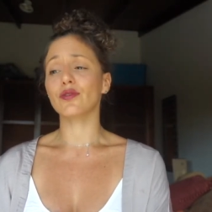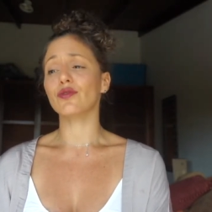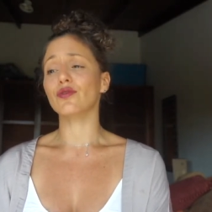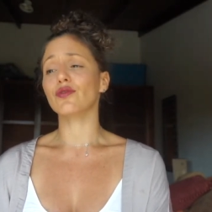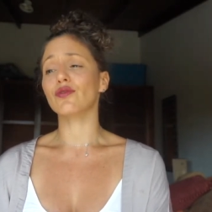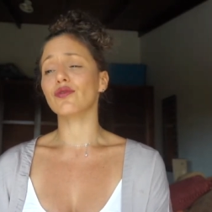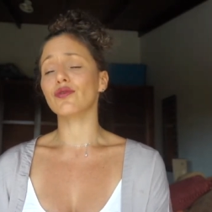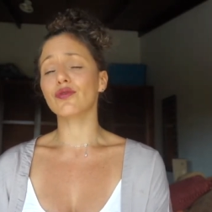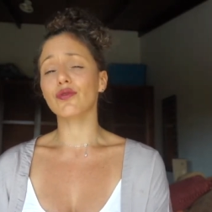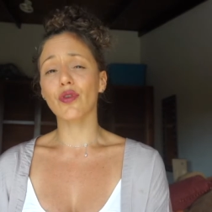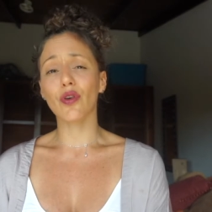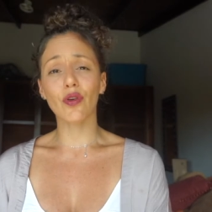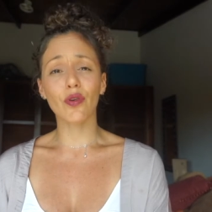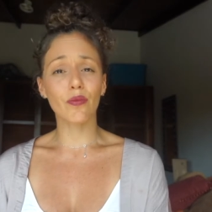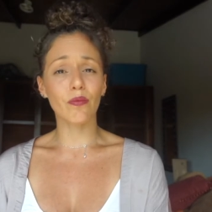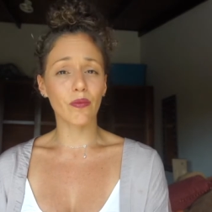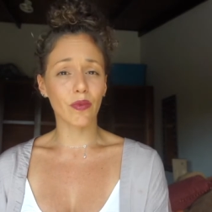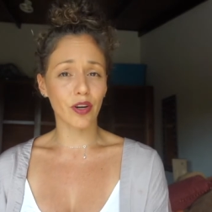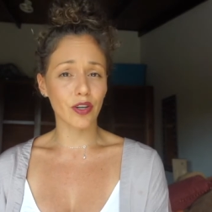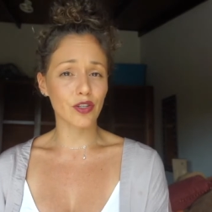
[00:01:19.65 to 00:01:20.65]
so
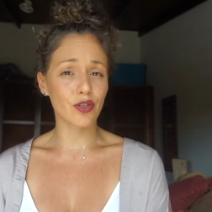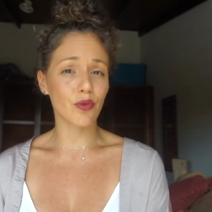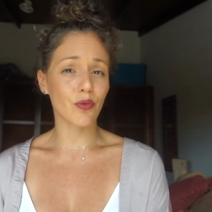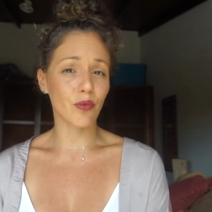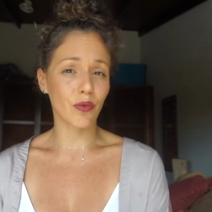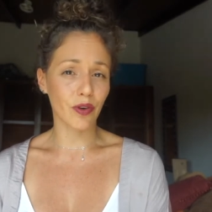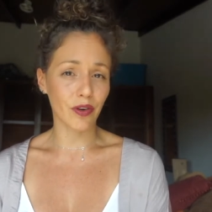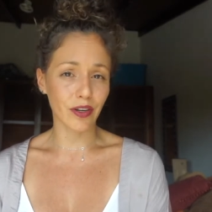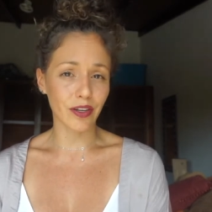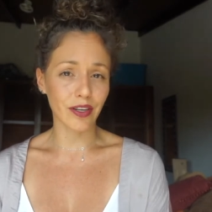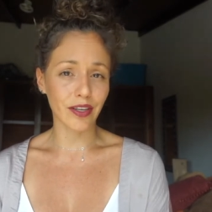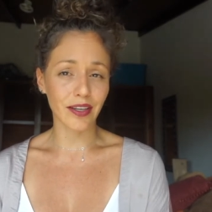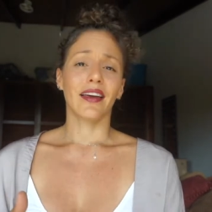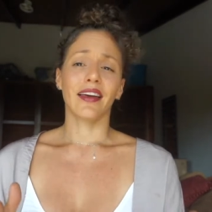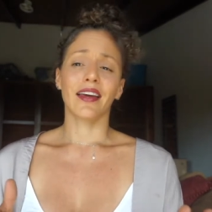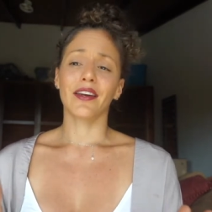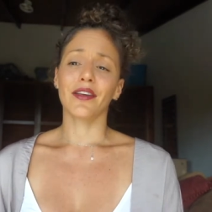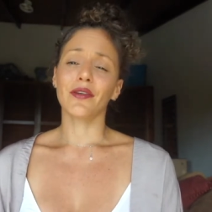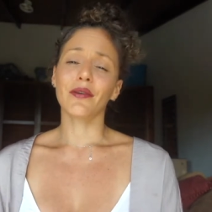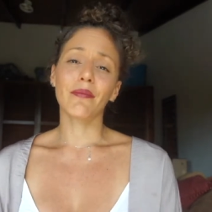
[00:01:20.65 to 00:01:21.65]
much work
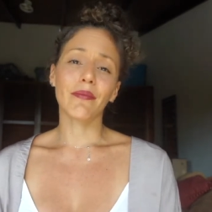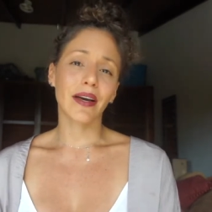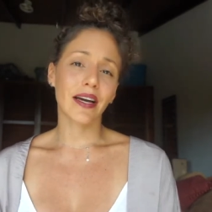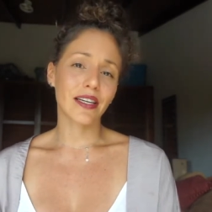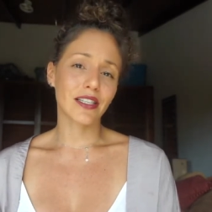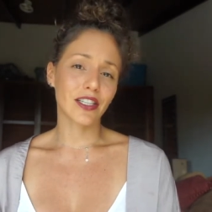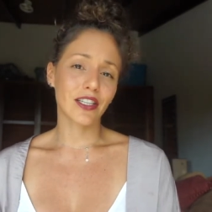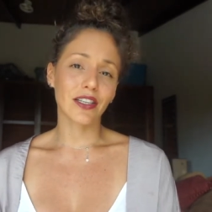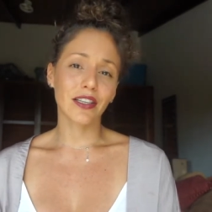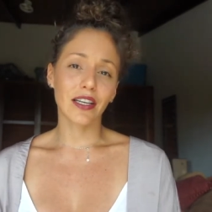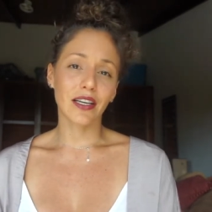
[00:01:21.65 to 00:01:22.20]
can you imagine